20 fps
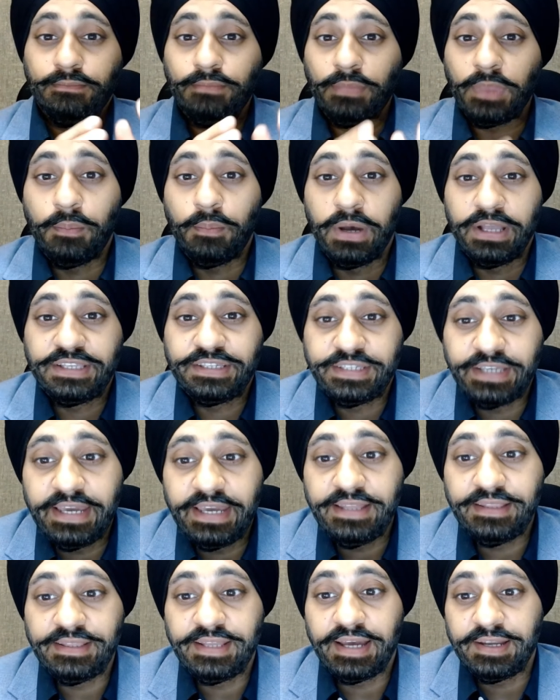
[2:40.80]
but
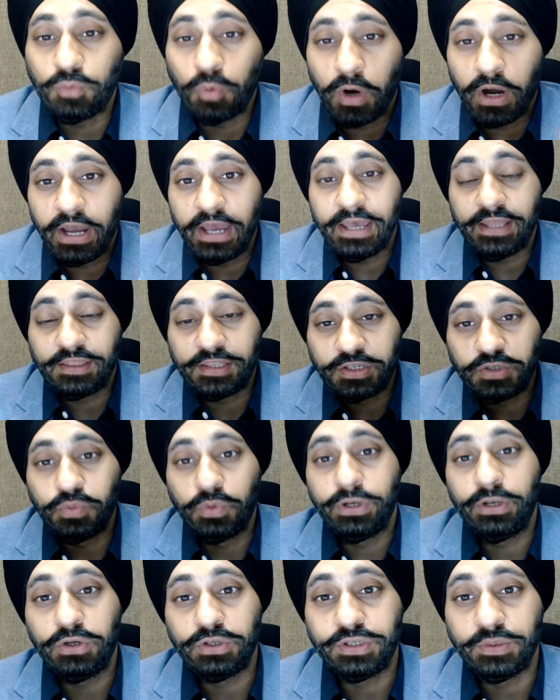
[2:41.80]
saying that, why this
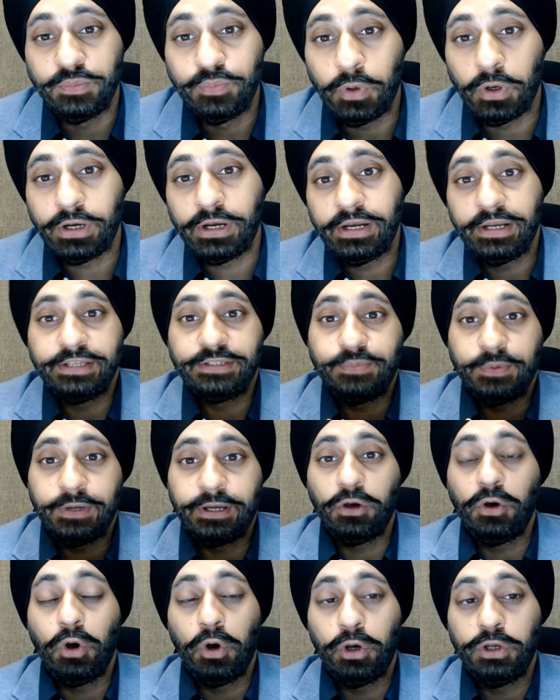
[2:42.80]
video is important is
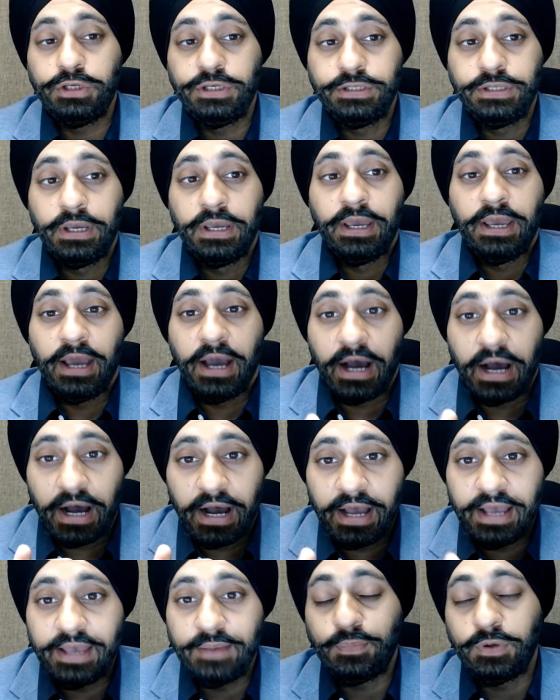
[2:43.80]
because
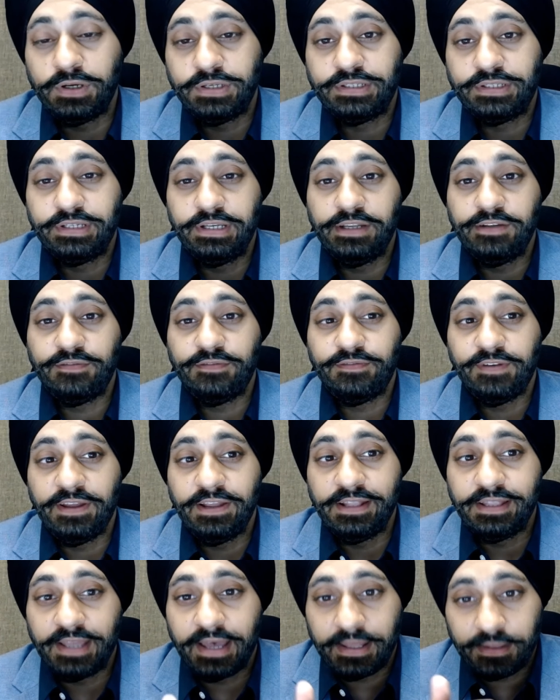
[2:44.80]
I personally
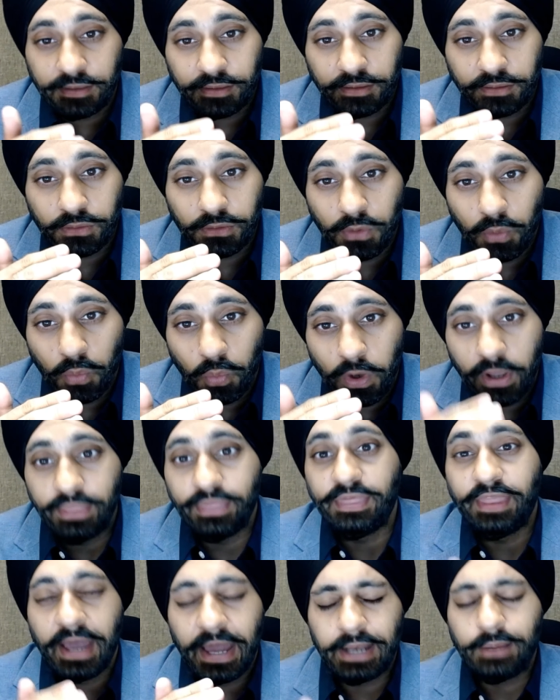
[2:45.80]
feel that
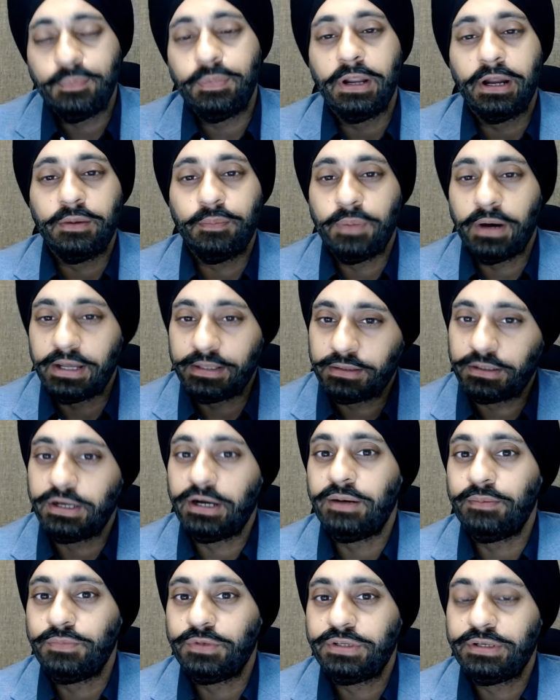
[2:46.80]
when that bloodbath
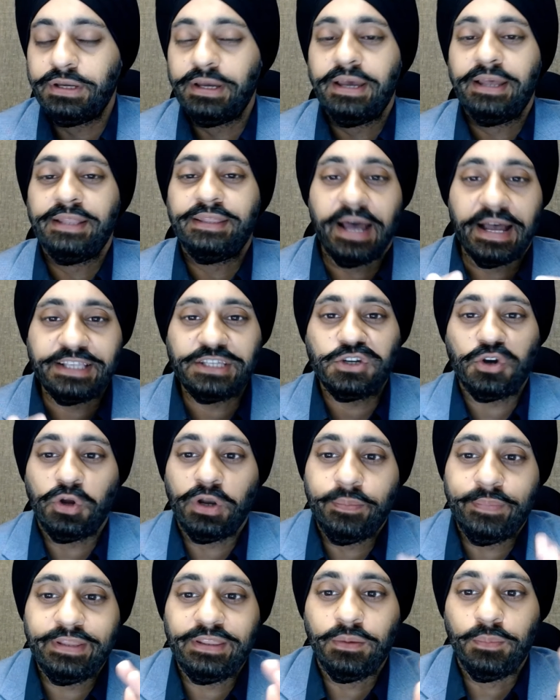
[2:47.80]
comes, that's going
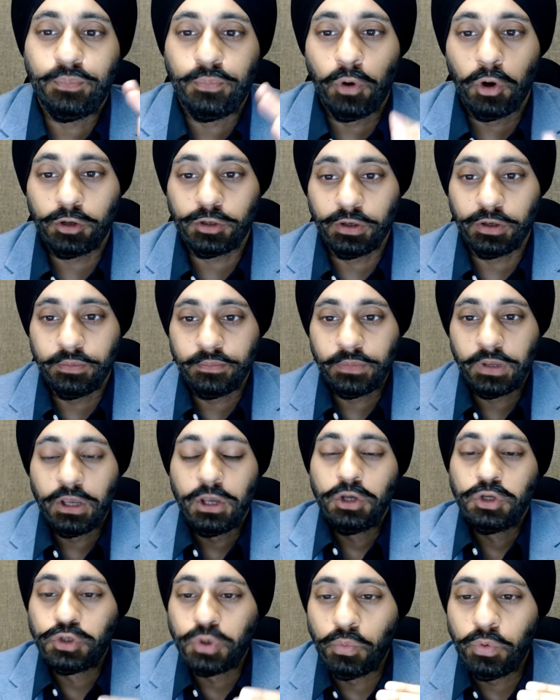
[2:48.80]
to be the bottom.
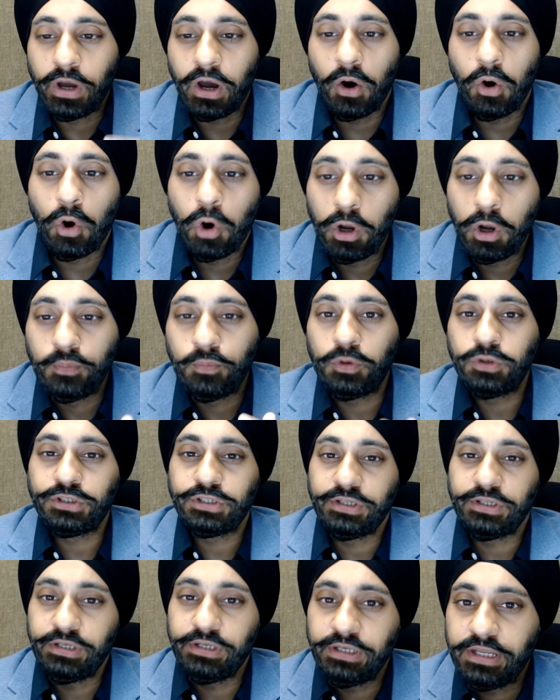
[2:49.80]
So we're
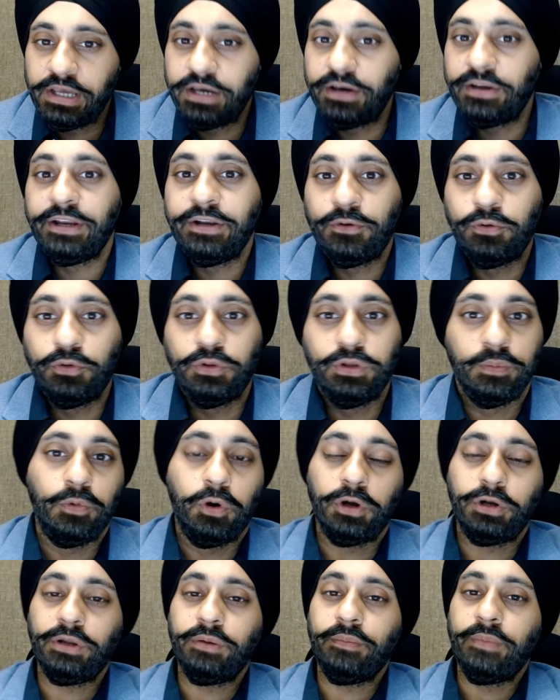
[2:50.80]
almost nearing to the
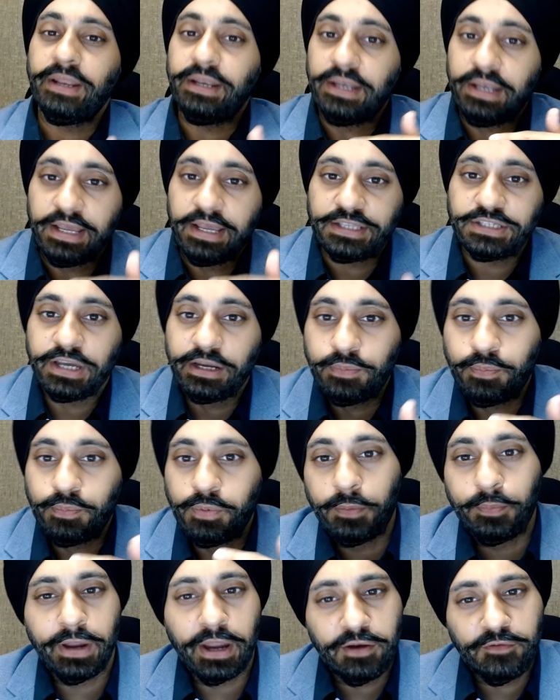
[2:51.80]
bottom, and let's get
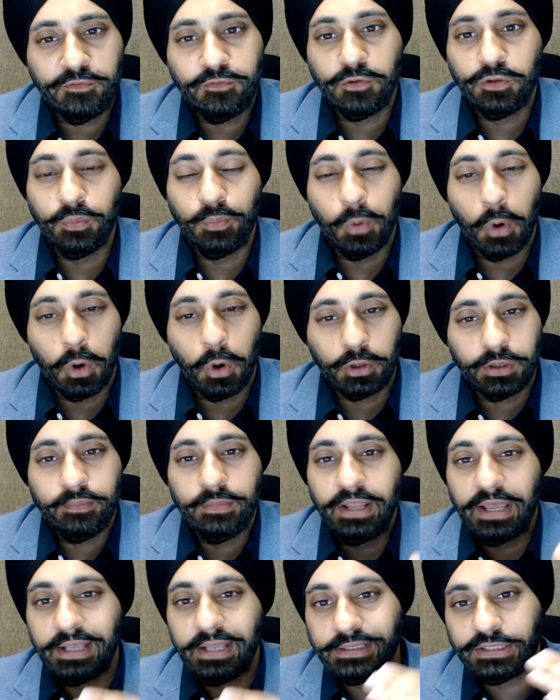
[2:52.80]
prepared for the bottom.
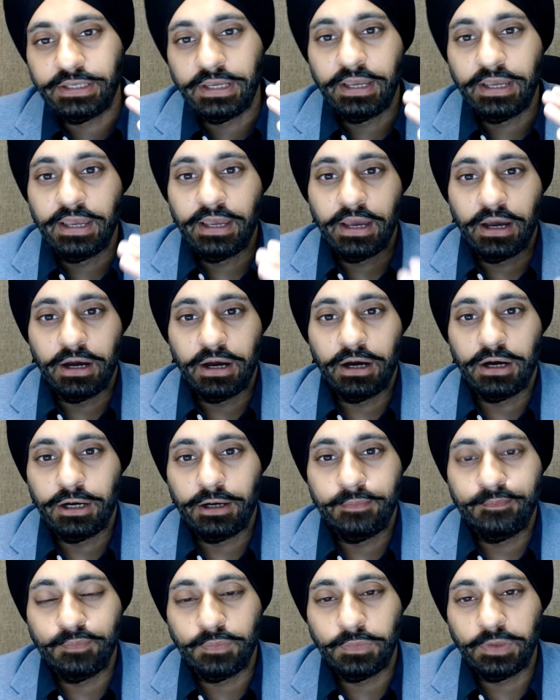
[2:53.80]
Let's
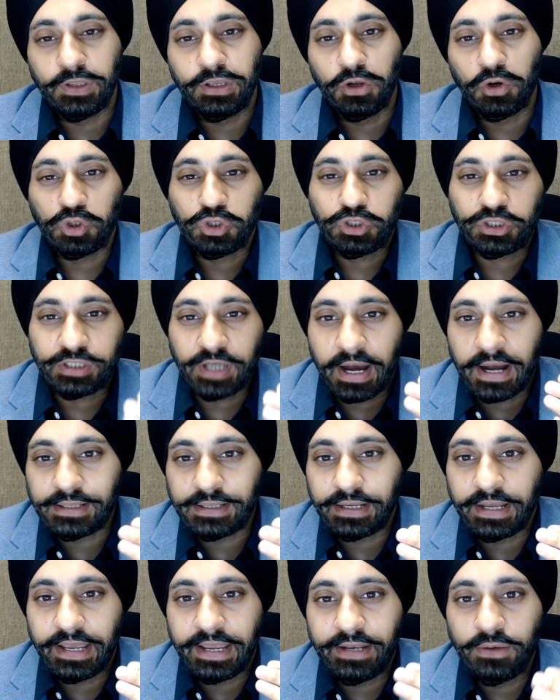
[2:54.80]

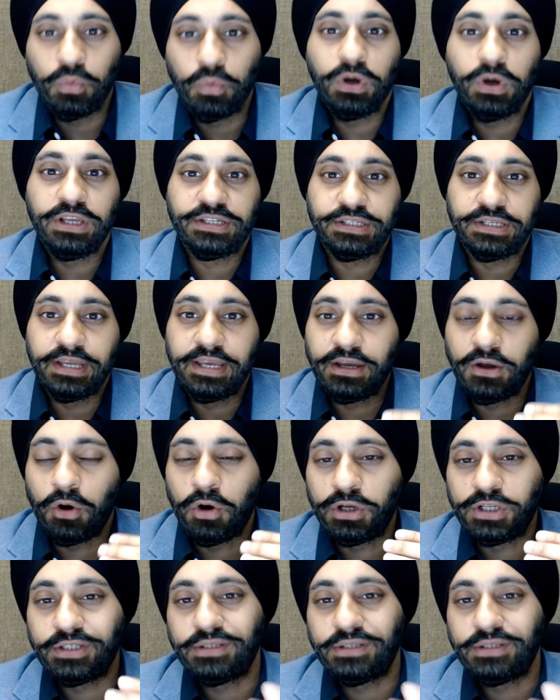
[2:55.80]
start investing, or